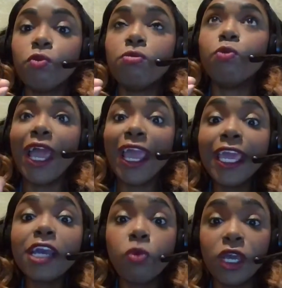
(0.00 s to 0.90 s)

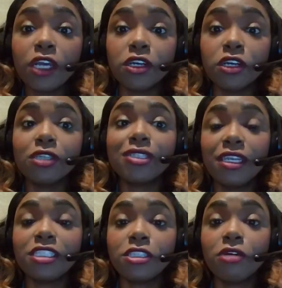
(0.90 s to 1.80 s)
way quicker
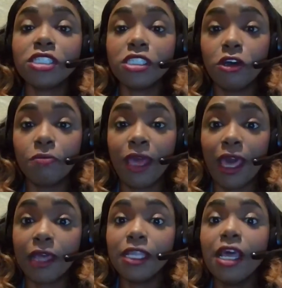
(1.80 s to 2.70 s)
than a
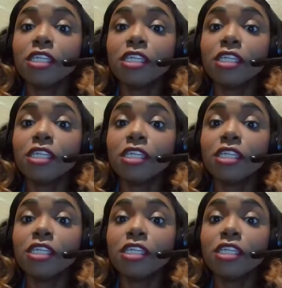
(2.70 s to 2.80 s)
sociopath.